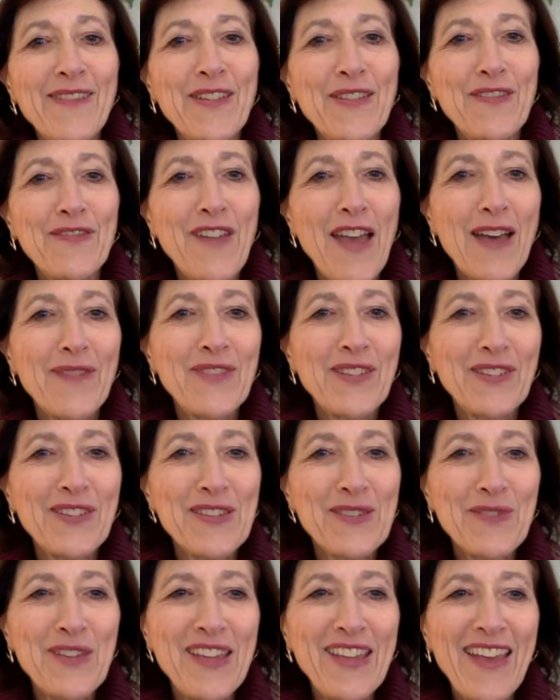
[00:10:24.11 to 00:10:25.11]
Have a
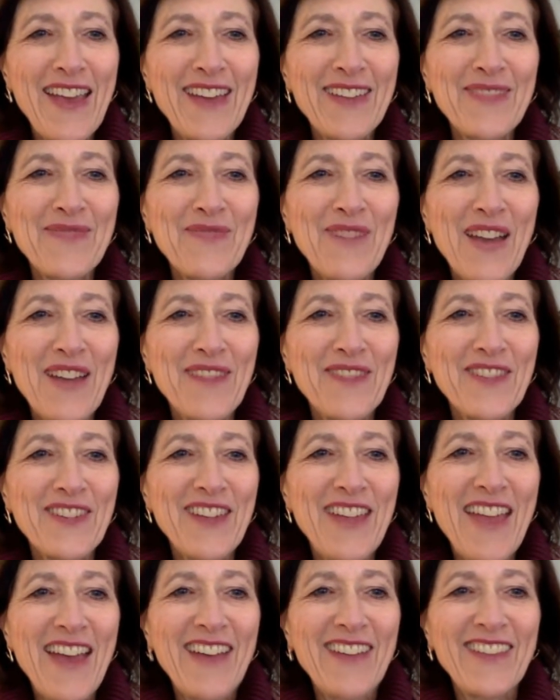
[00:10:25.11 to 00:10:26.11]
fabulous weekend. Bye
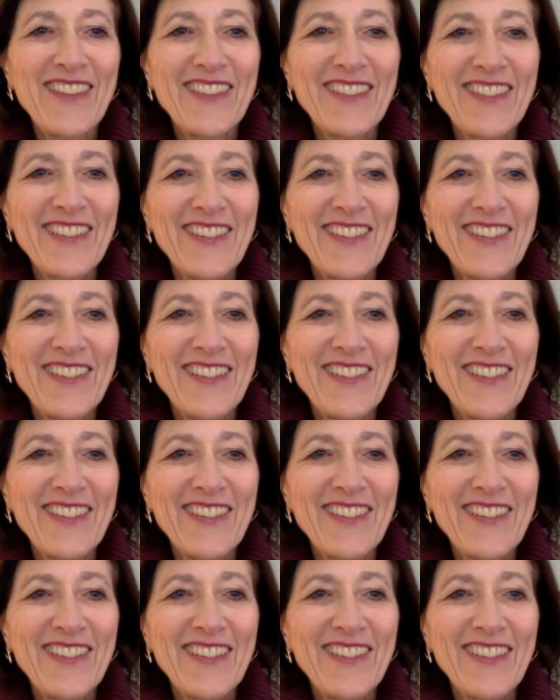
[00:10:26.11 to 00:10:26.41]
for now.